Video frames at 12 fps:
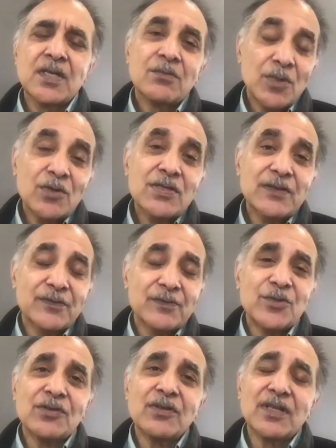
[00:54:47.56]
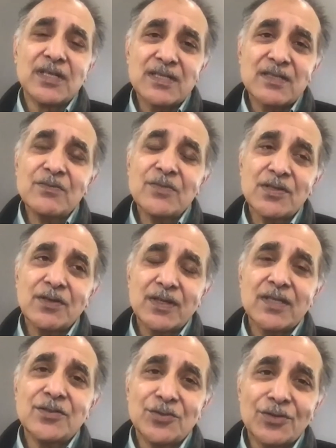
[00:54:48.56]
mostly from journalism. So I
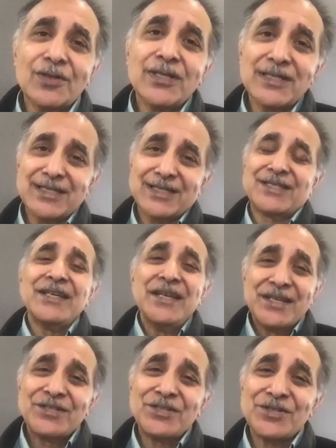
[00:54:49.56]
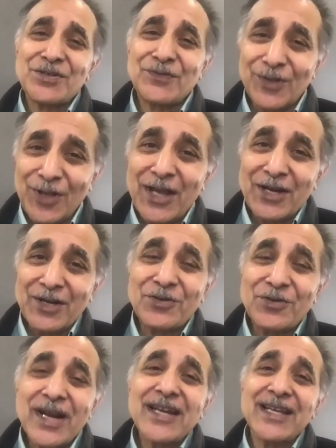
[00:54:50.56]
think journalists deserve a lot of
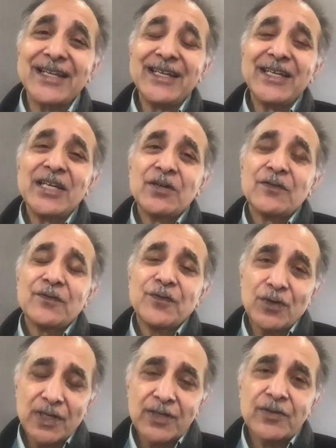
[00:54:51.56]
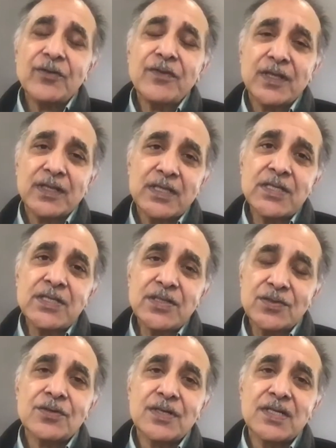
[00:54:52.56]
credit for unearthing these
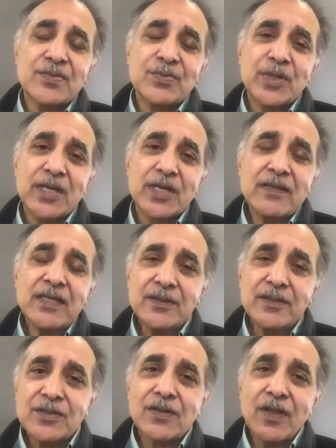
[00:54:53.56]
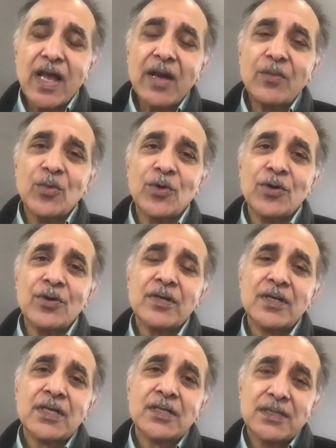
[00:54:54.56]
stories, but I think there's a lot more
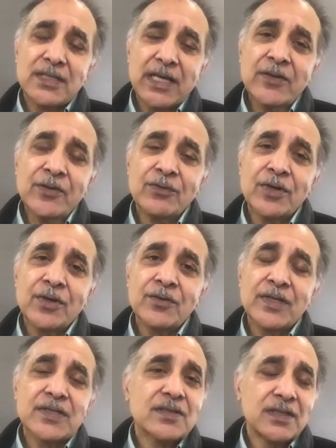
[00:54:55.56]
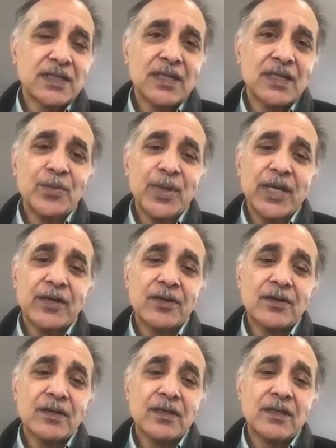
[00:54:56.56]
down the road that's going to get
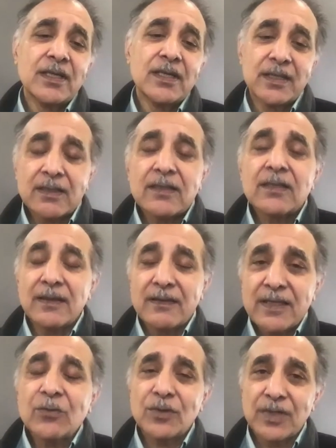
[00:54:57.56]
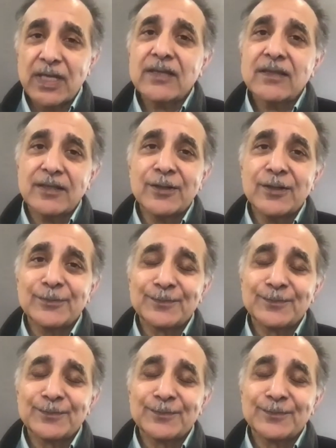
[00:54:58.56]
better, and I think we'll get there.